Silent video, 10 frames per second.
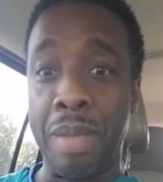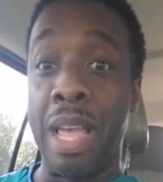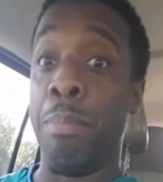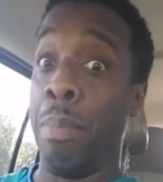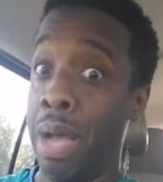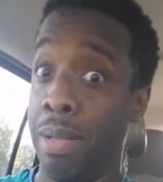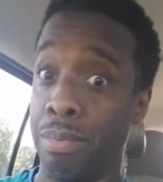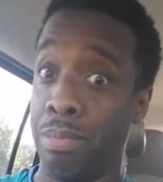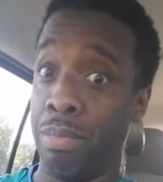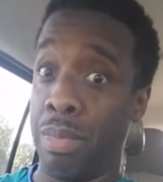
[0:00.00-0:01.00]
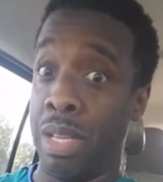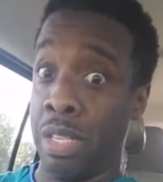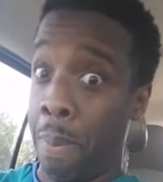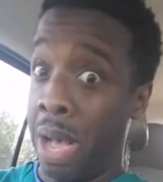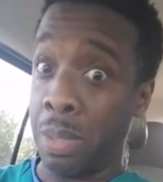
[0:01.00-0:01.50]
Eh, but it's
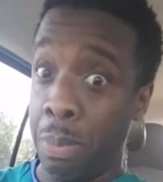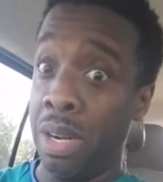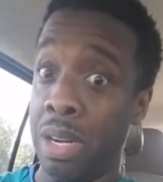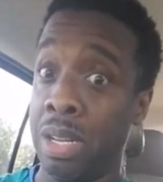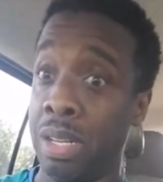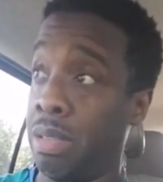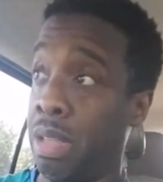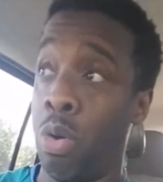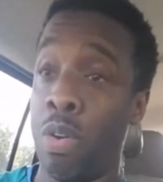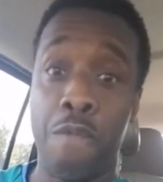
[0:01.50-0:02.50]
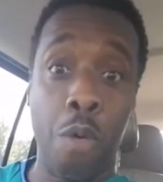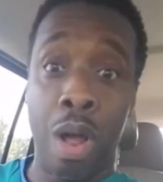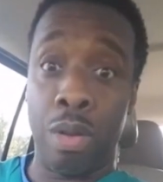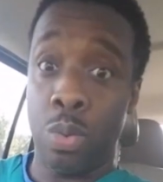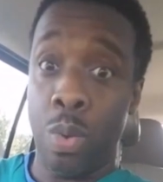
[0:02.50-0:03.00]
a possibility because they're only four
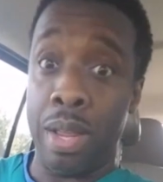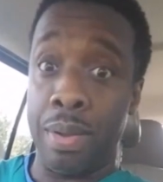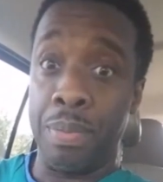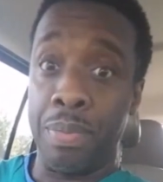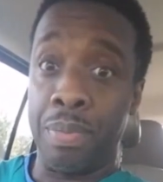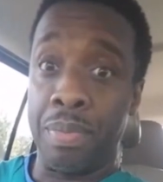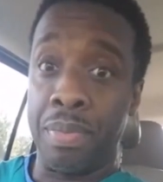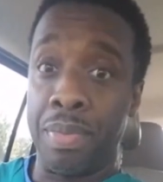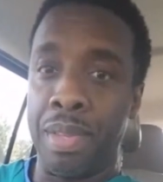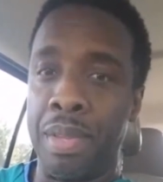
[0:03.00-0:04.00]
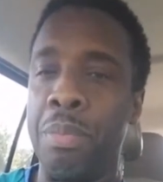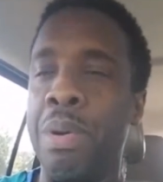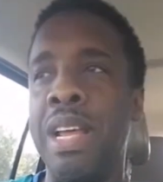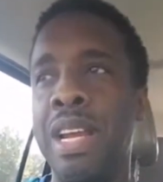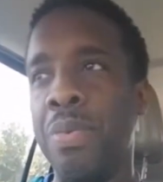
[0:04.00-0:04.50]
hours away.
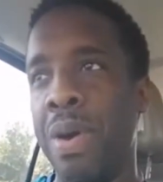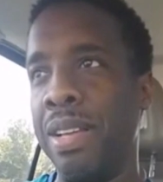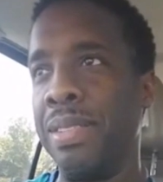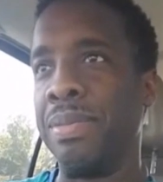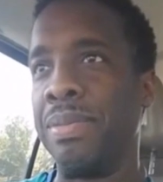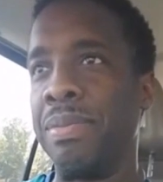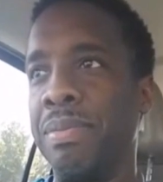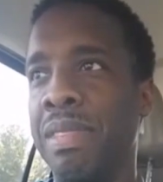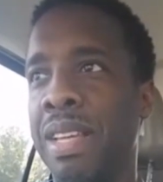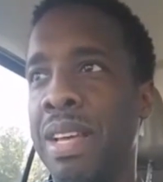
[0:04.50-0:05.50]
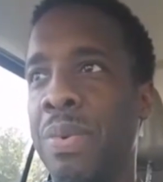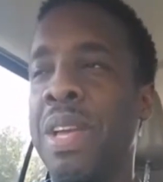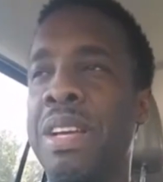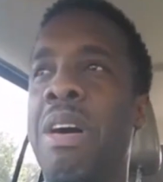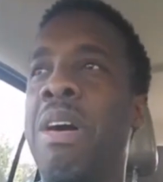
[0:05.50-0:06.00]
But anyway,
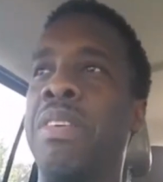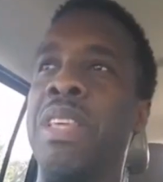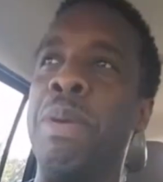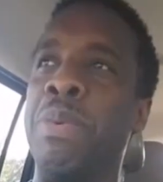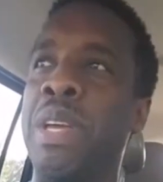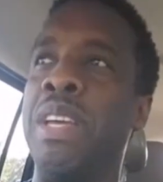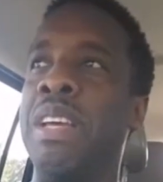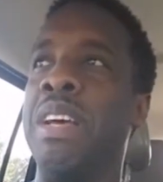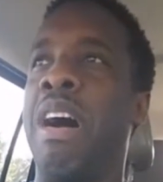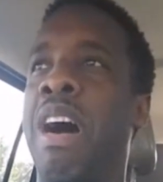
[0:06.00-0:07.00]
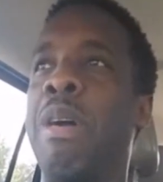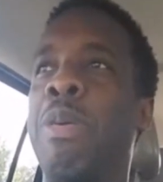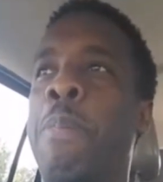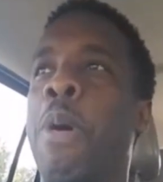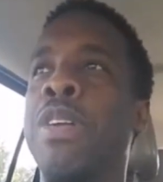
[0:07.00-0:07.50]
we called them and we, our
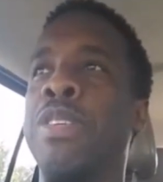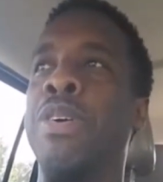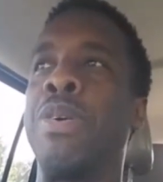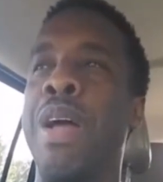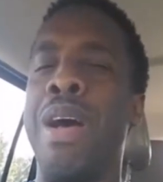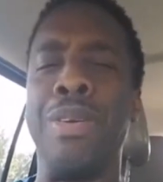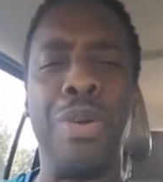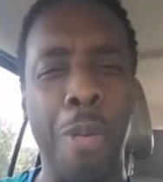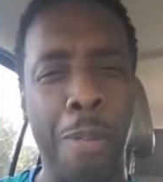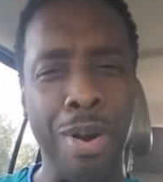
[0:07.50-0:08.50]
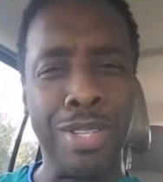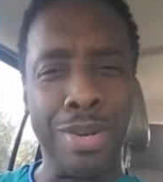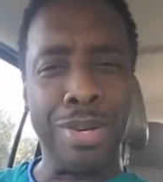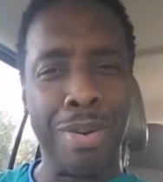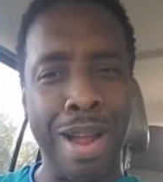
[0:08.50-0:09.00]
reporters on the ground, your reporters
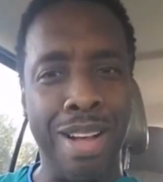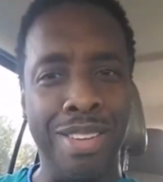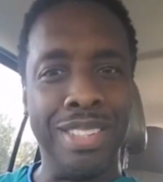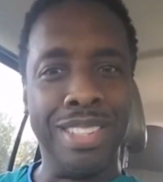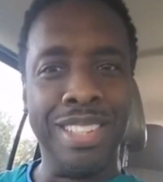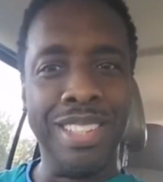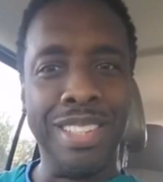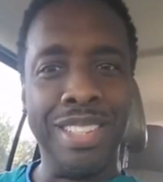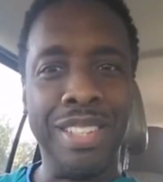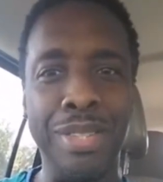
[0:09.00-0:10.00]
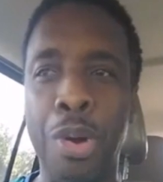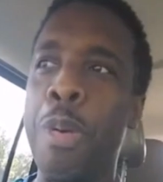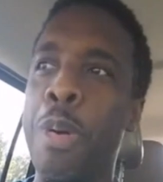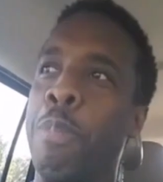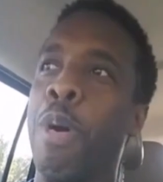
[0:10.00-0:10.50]
on the ground,
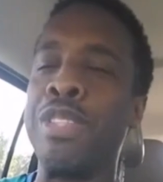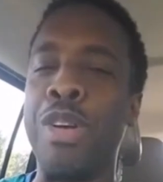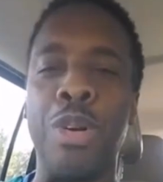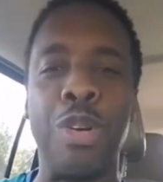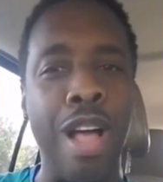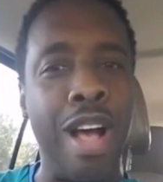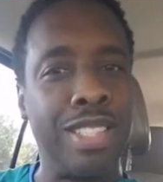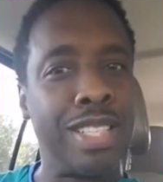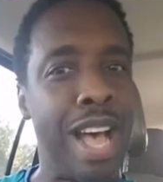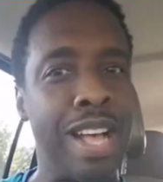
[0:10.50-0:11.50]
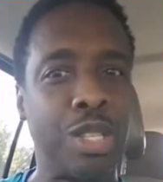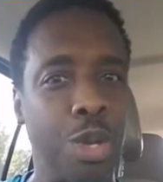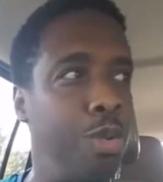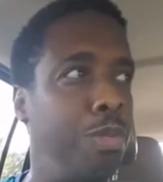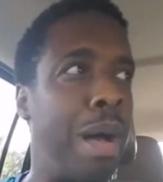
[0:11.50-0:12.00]
your reporters on the ground just got
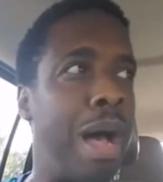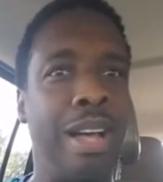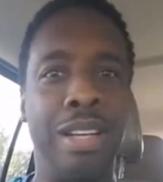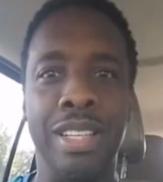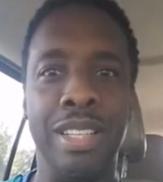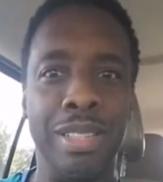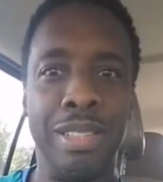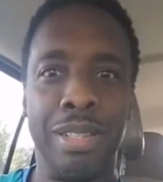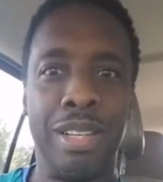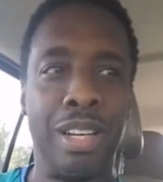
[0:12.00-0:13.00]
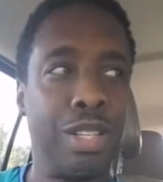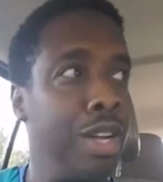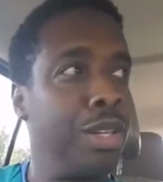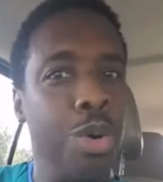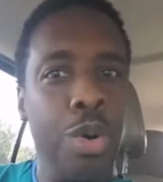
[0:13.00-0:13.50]
scooped by a,
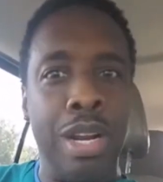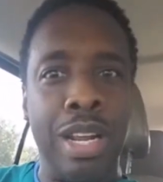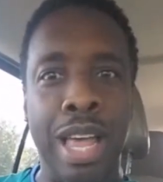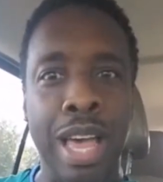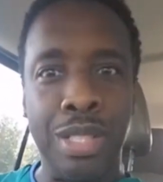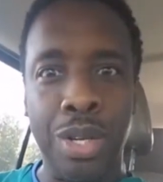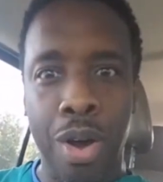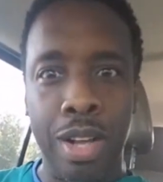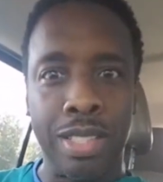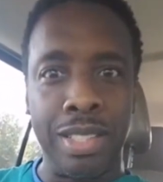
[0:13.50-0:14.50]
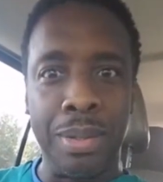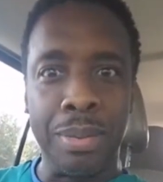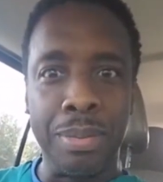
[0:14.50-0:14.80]
a dude in Atlanta, Georgia.